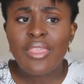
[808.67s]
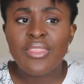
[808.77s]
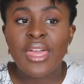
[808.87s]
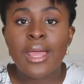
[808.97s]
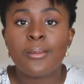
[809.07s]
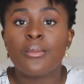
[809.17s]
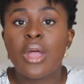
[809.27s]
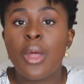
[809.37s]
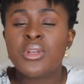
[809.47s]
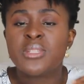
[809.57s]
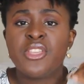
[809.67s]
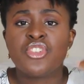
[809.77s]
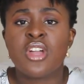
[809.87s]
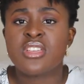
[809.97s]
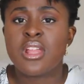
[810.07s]
that I want to be in
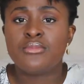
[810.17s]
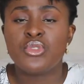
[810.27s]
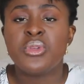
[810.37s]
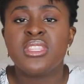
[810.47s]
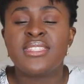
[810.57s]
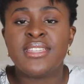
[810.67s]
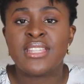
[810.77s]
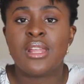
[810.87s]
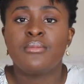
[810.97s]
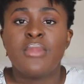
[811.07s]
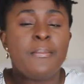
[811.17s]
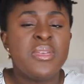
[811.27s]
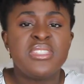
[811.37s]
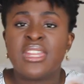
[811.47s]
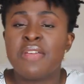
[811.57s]
charge, and I'm doing these things, and I'm
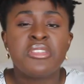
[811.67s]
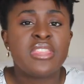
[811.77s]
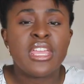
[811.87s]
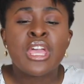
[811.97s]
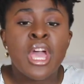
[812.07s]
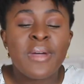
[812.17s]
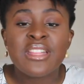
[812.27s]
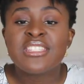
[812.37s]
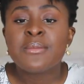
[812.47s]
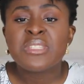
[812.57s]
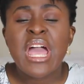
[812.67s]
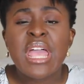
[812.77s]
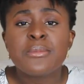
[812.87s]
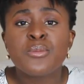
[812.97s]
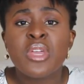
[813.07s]
busy and everything. But at the same
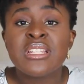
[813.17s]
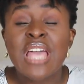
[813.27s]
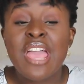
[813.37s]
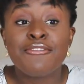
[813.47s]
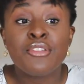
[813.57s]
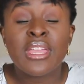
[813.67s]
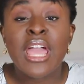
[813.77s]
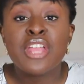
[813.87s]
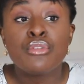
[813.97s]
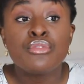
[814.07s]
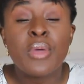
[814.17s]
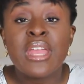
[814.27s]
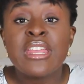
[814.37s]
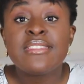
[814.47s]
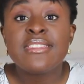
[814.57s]
time, to be honest, I feel like I don't do
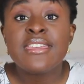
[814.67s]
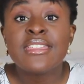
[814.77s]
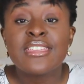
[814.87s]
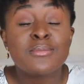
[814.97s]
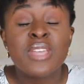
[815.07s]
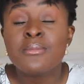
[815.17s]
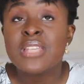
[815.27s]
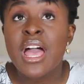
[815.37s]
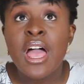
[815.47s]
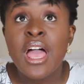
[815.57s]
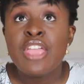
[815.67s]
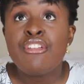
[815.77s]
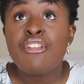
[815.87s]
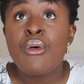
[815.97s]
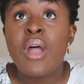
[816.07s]
anything. Like, sometimes,
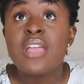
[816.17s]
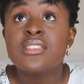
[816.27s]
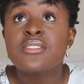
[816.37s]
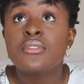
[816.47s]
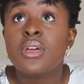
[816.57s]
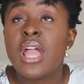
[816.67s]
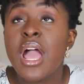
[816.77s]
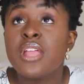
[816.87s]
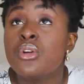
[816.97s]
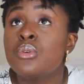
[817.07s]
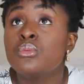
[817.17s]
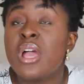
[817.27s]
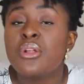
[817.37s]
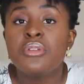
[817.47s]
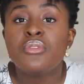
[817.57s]
you know, I just feel like I don't
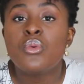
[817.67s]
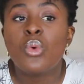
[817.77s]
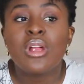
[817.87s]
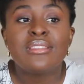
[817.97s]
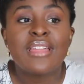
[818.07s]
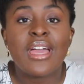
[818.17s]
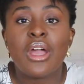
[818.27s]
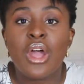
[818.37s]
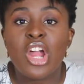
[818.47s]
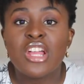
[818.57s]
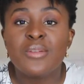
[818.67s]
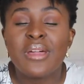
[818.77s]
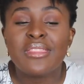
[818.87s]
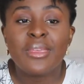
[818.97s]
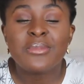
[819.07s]
even work that hard. But
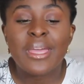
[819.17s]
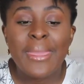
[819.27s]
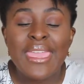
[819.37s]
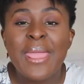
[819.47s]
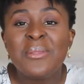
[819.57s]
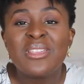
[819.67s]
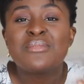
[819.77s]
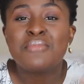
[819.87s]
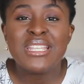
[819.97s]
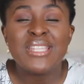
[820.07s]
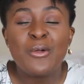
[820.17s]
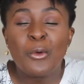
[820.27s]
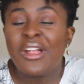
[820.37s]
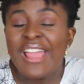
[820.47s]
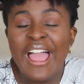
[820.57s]
at the same time, He just makes it
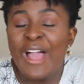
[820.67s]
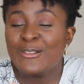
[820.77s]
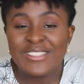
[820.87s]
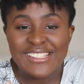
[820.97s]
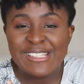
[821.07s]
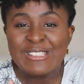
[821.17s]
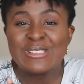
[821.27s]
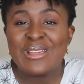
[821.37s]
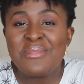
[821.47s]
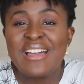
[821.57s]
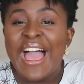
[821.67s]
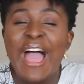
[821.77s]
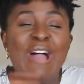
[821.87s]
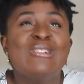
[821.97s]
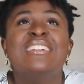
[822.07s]
work out
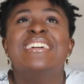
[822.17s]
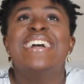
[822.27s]
somehow.